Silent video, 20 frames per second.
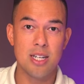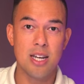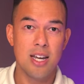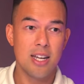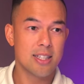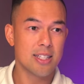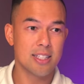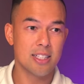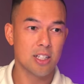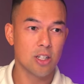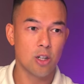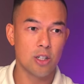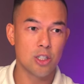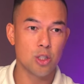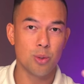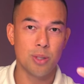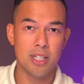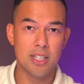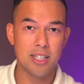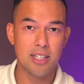It doesn't cost
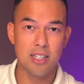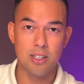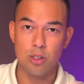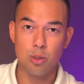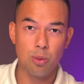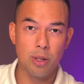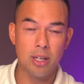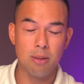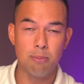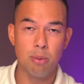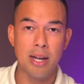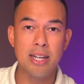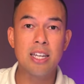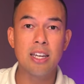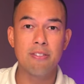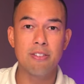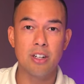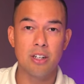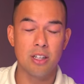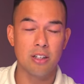you anything because we can break
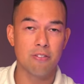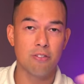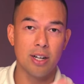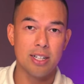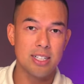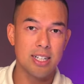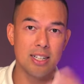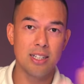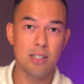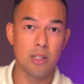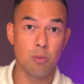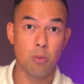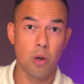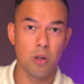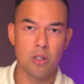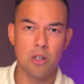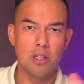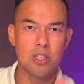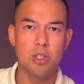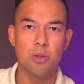even on the front end. It
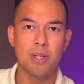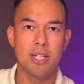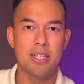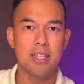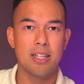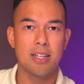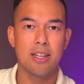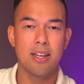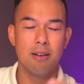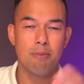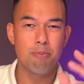won't cost you anything.